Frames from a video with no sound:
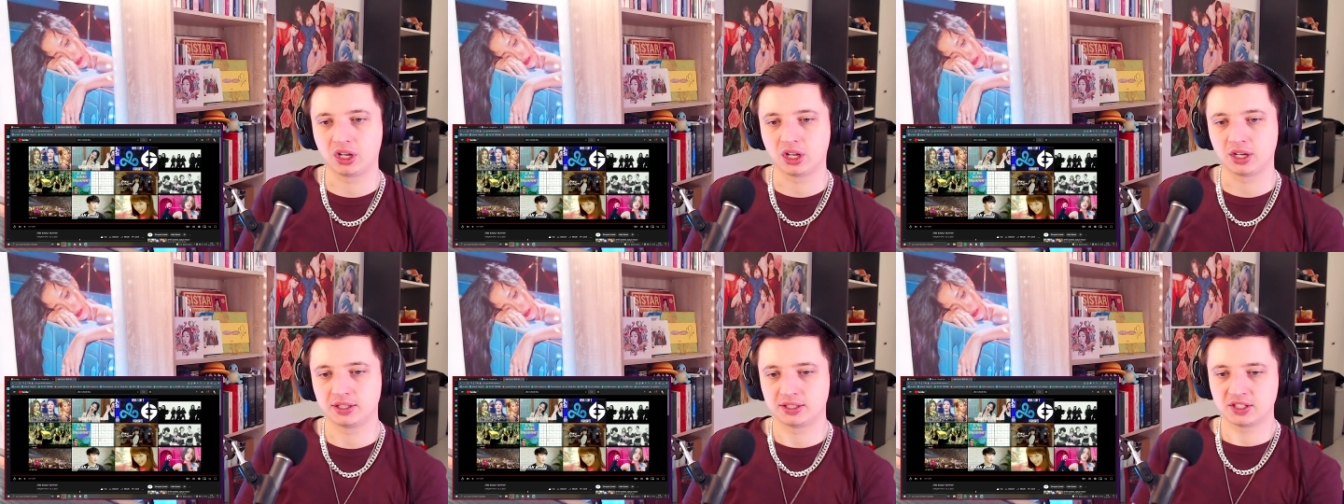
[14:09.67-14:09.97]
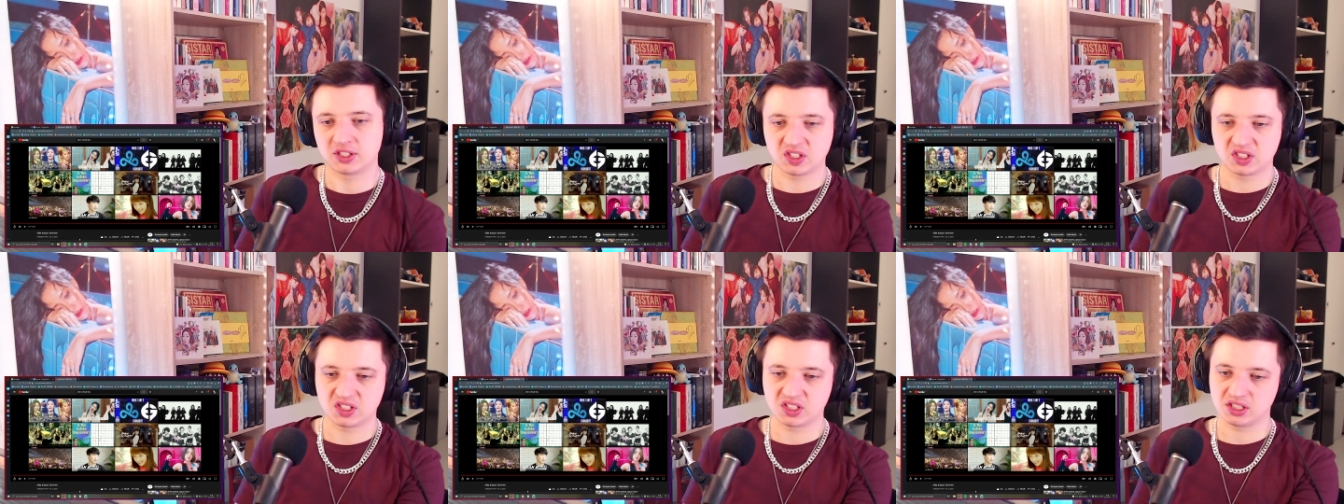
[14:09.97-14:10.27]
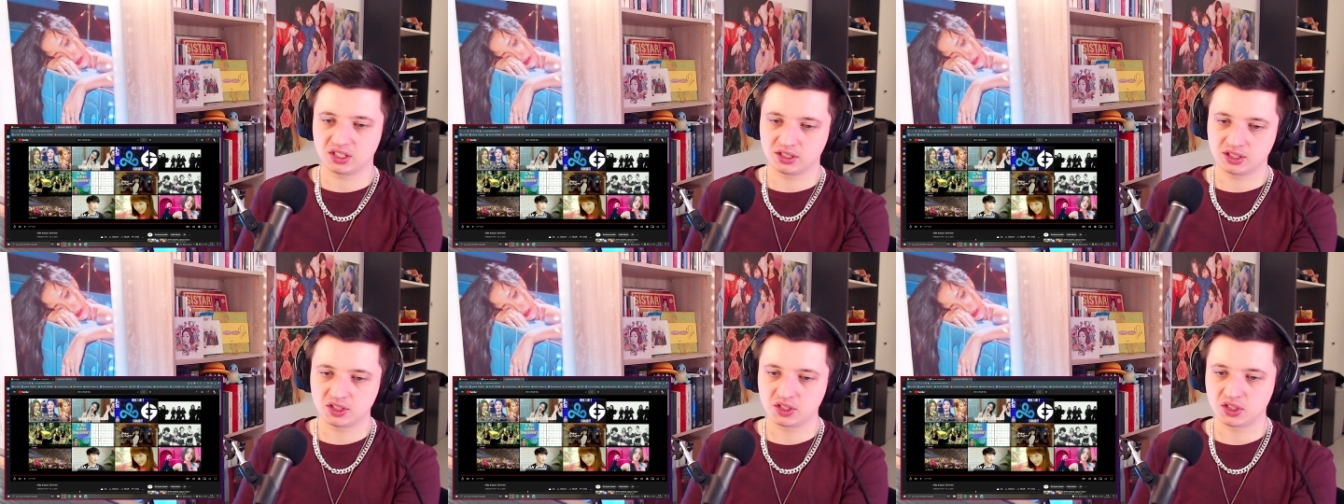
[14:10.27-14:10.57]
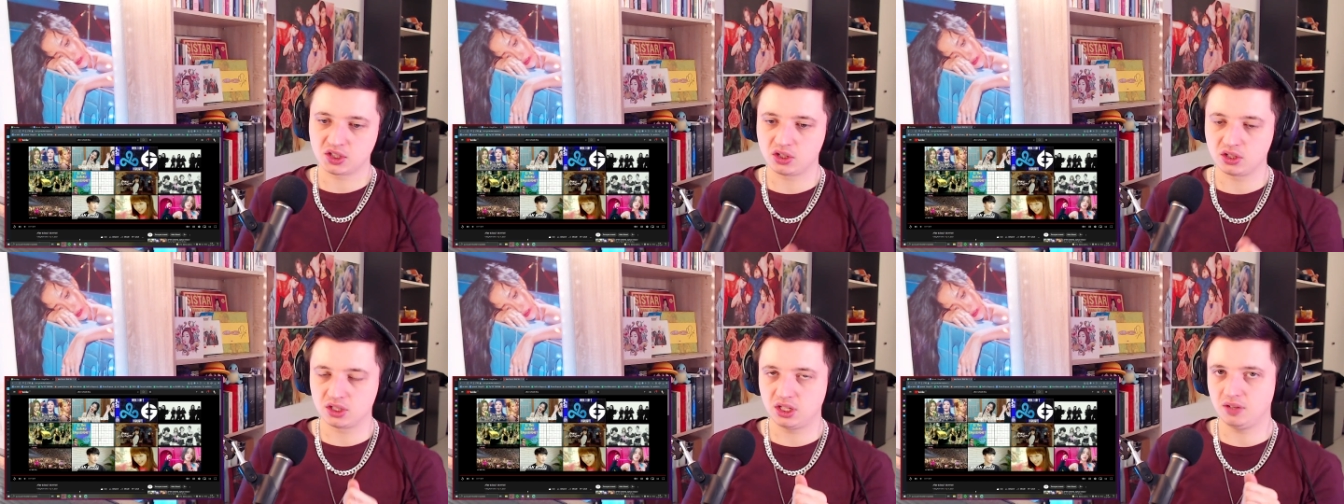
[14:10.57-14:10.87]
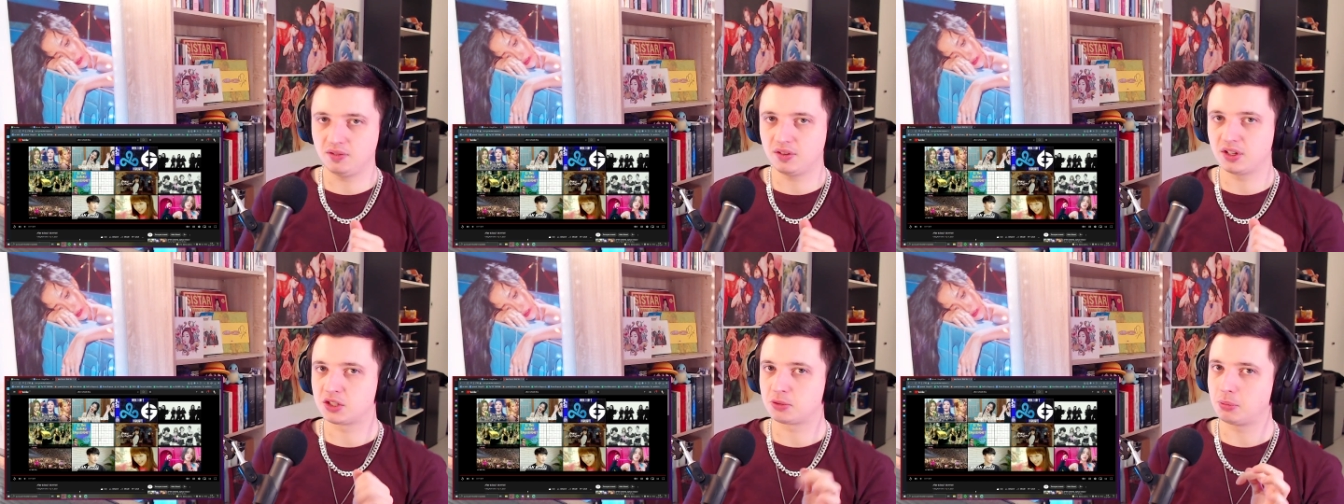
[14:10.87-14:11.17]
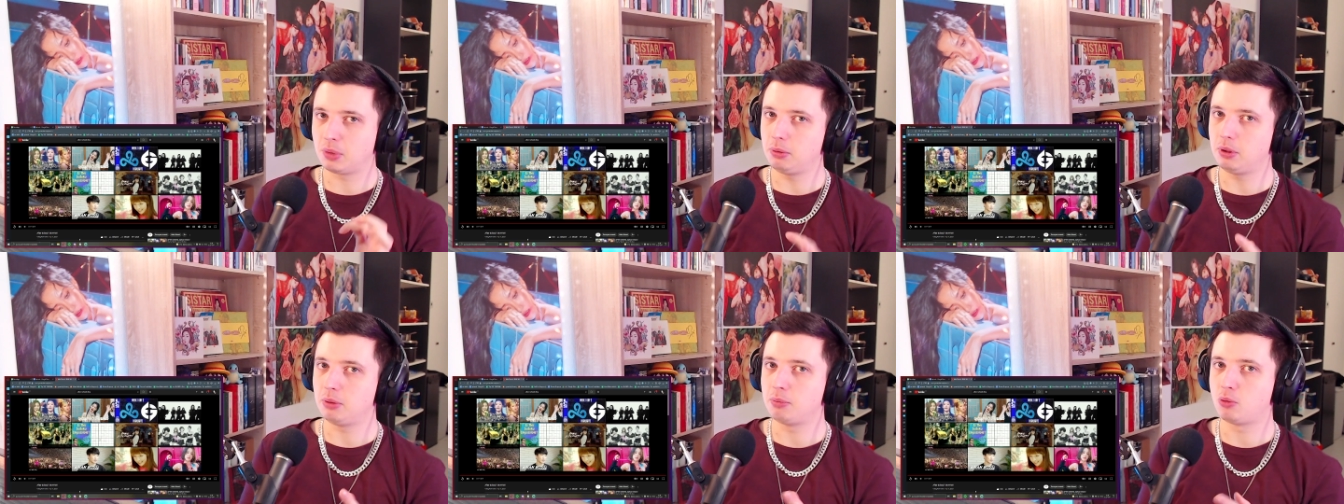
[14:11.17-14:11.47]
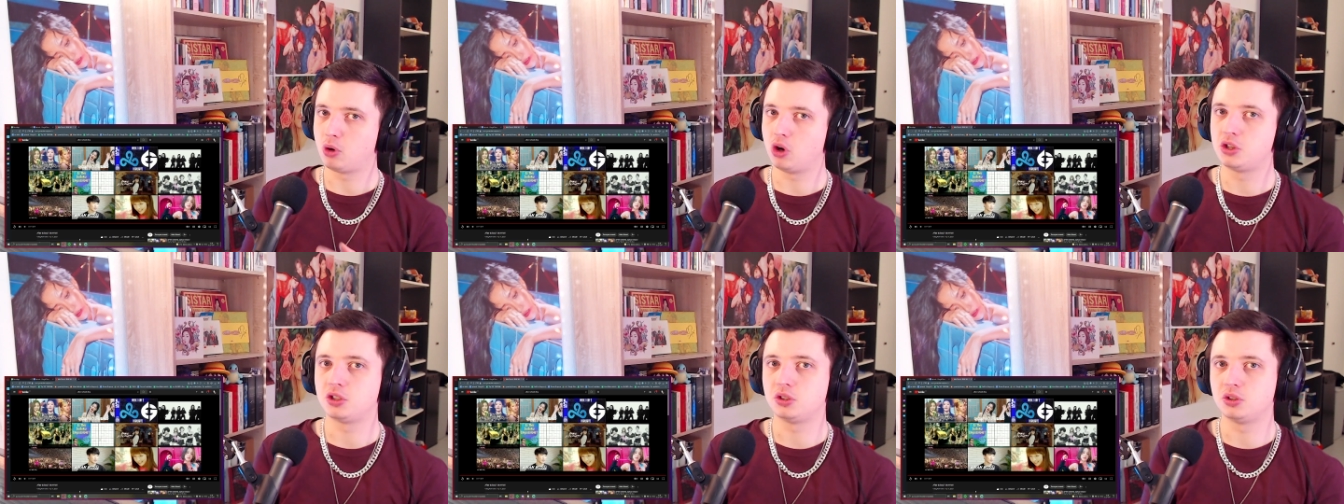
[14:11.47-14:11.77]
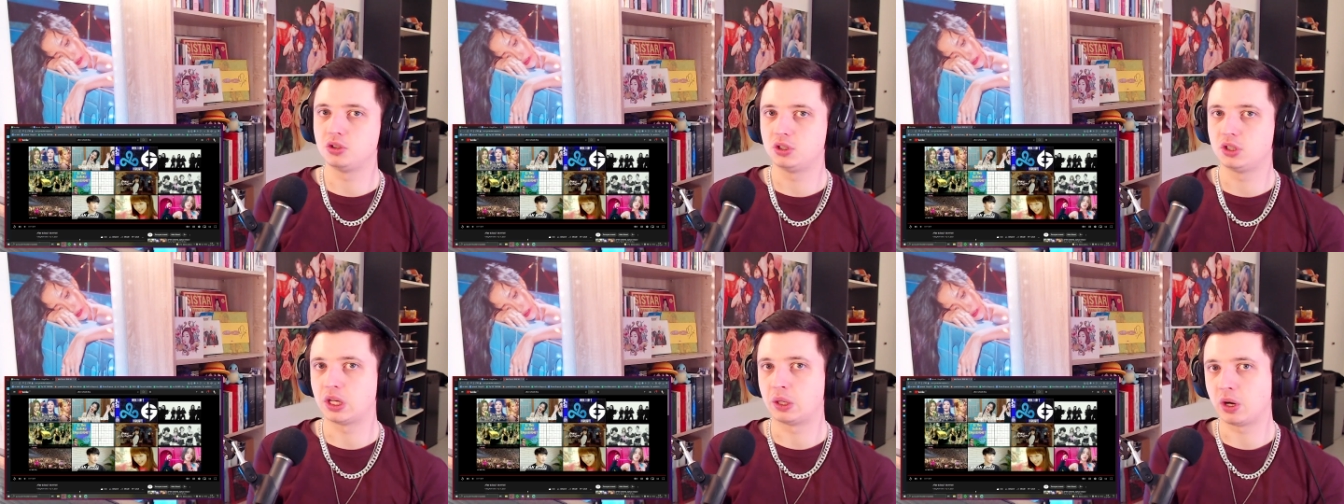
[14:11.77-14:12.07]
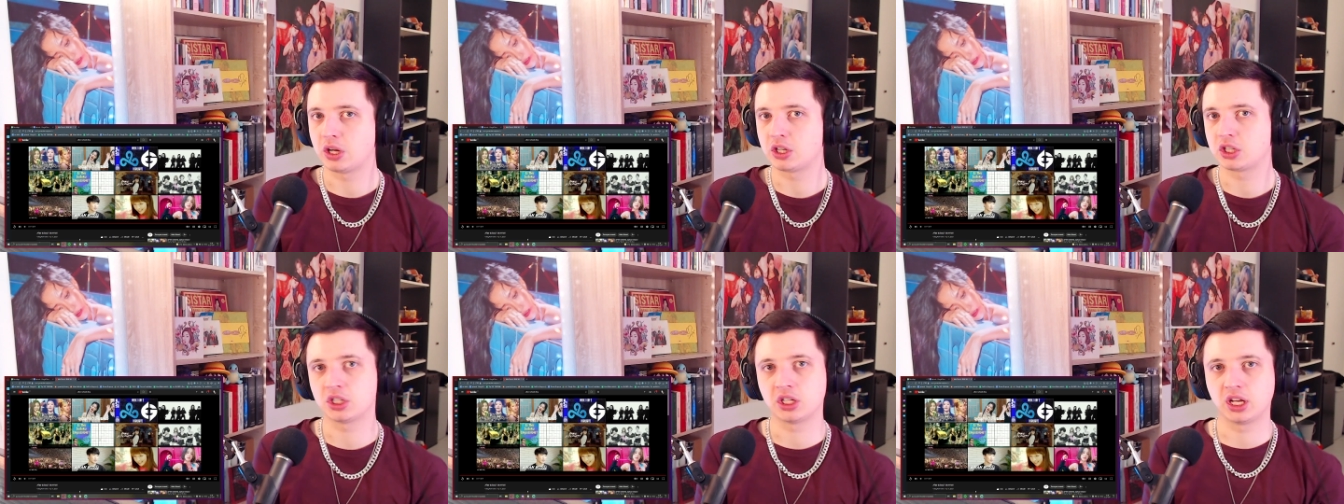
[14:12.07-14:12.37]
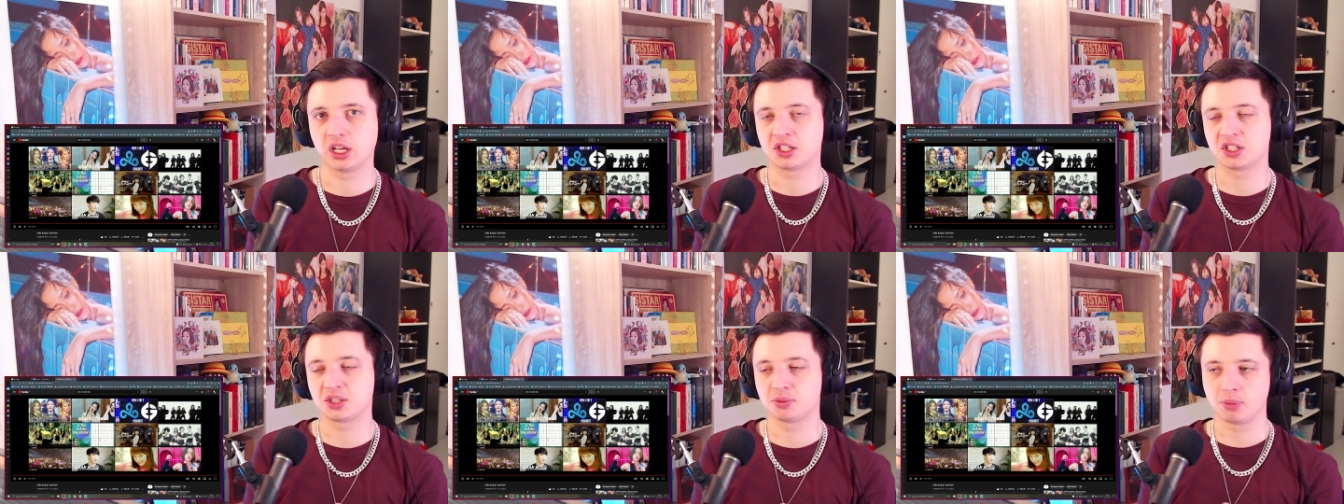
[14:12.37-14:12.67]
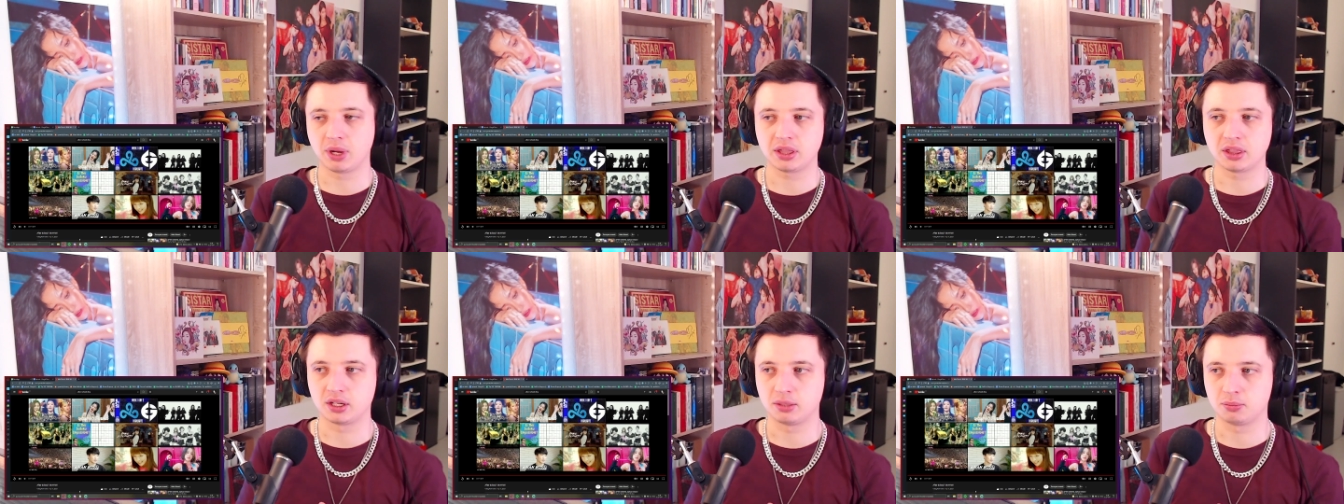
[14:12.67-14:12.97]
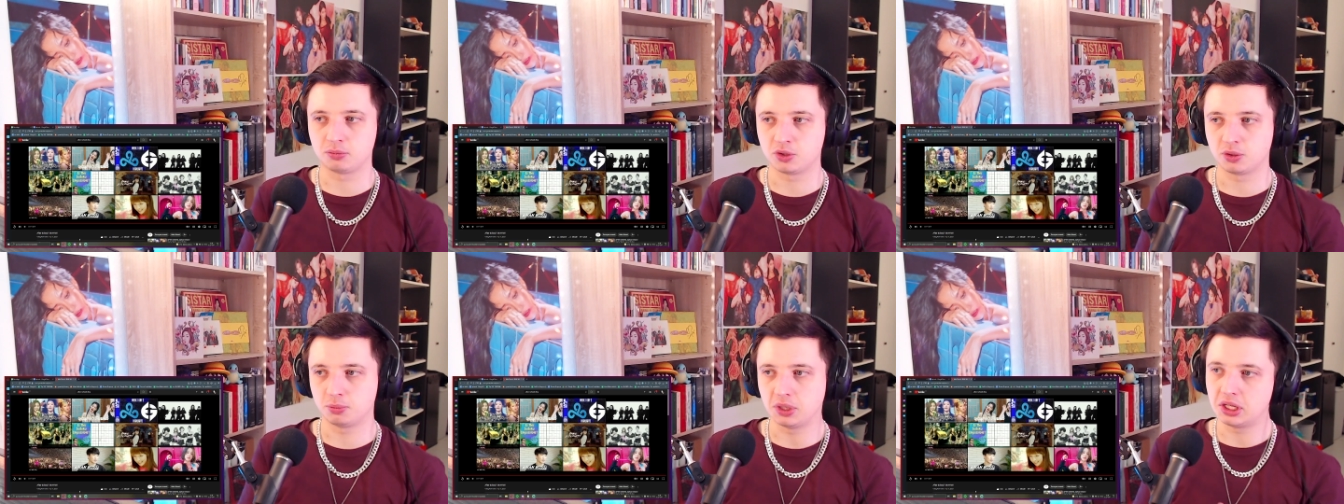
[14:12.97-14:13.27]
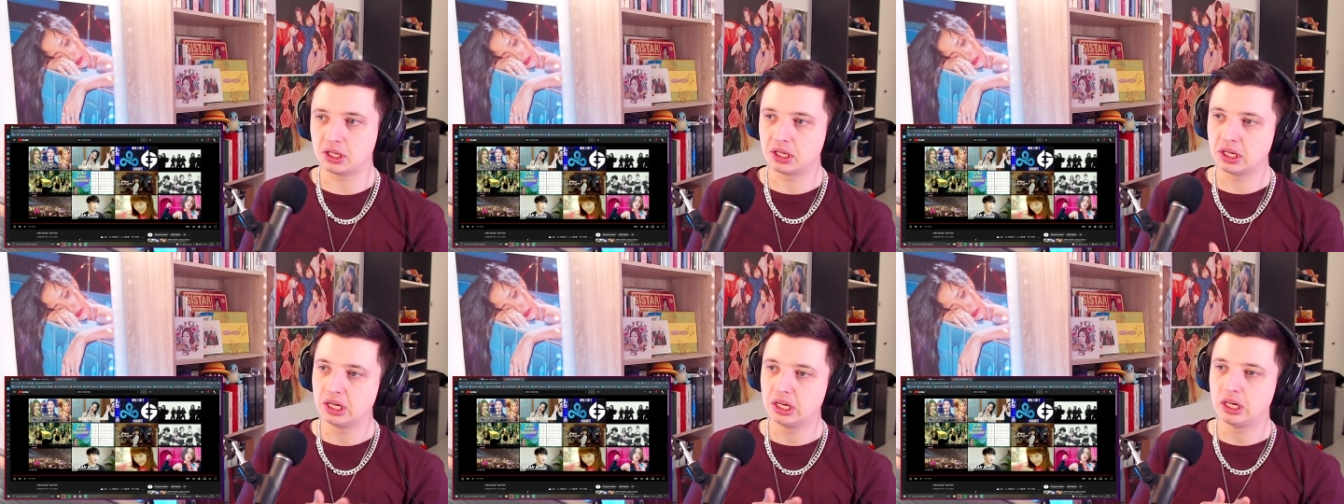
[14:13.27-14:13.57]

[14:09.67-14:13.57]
and this is this sound divas maybe more into the direction I expected them to be.